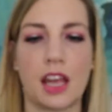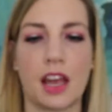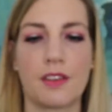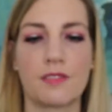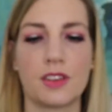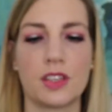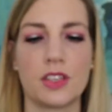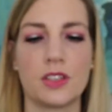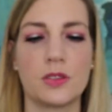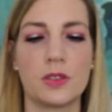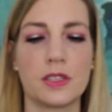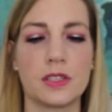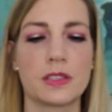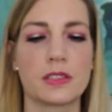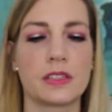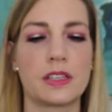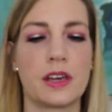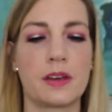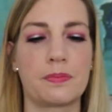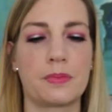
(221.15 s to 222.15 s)
haven't used
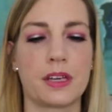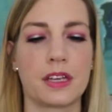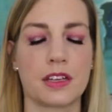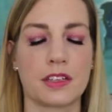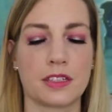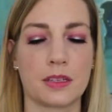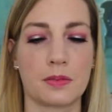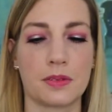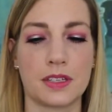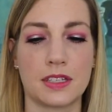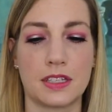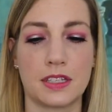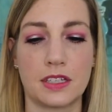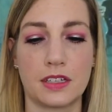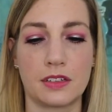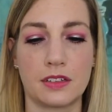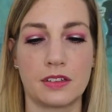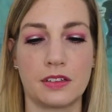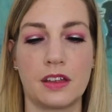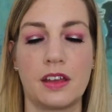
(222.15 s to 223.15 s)
this yet because I'm
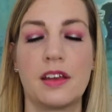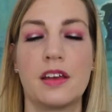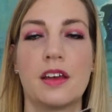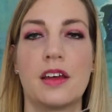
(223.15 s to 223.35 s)
still